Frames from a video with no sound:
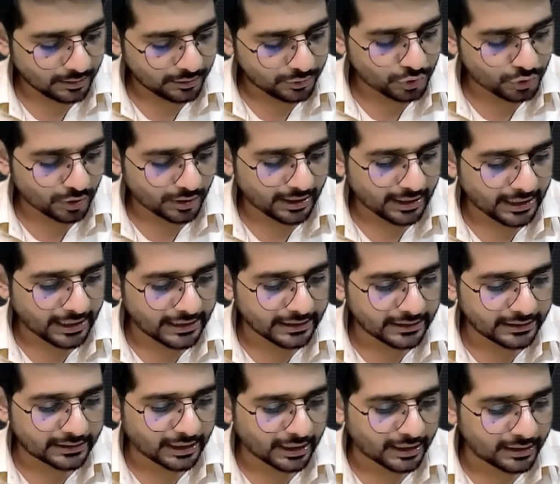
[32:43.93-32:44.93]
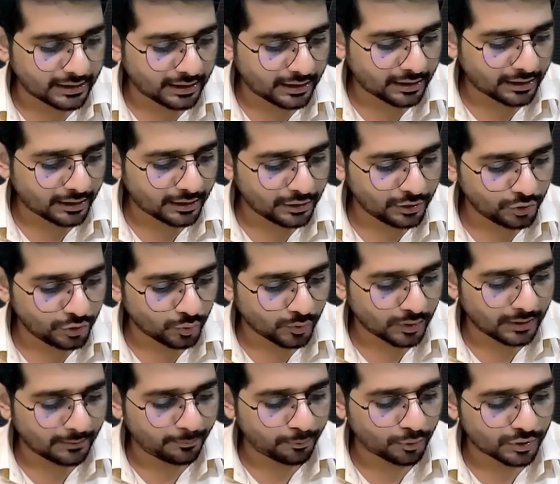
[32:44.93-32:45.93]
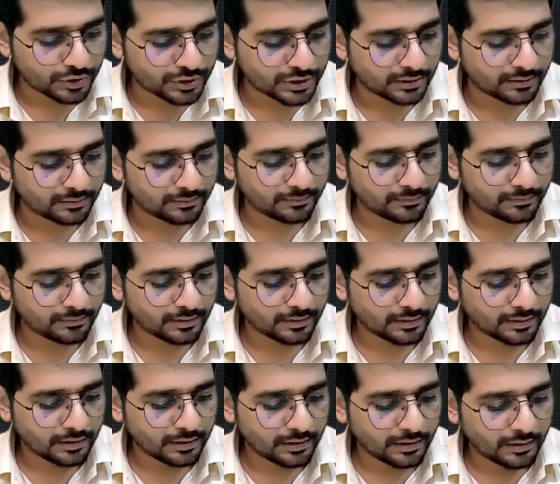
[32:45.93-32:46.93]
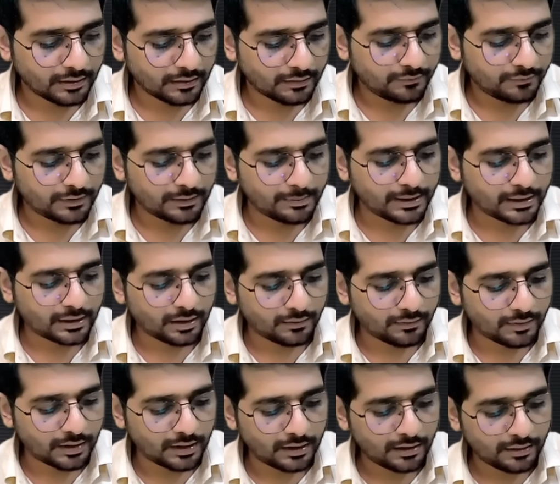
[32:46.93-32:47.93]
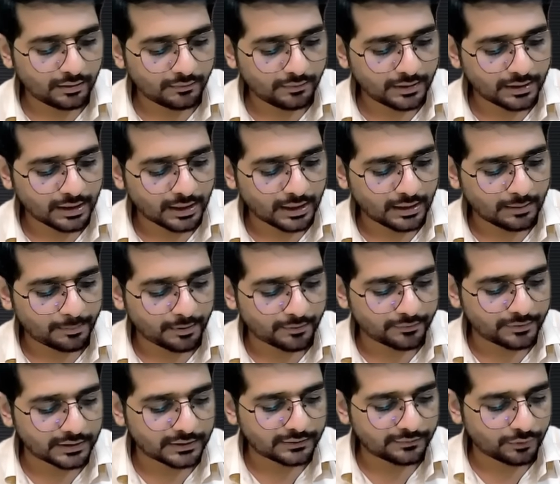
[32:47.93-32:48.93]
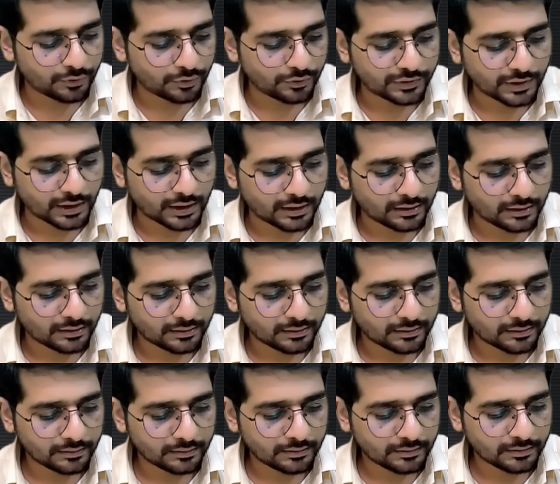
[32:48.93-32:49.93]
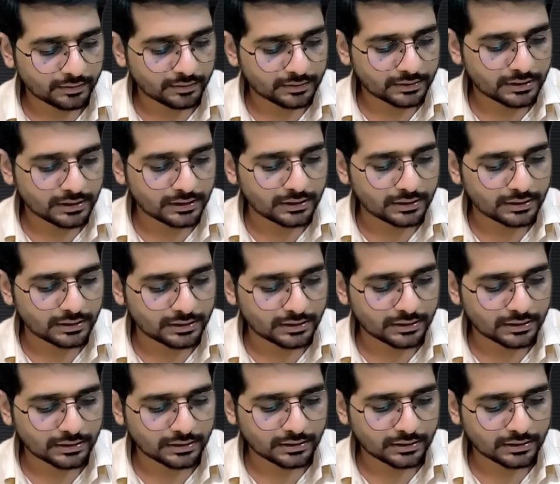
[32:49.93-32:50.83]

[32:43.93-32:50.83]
Your entire renewal portion will be covered with the help of this flowchart. See this.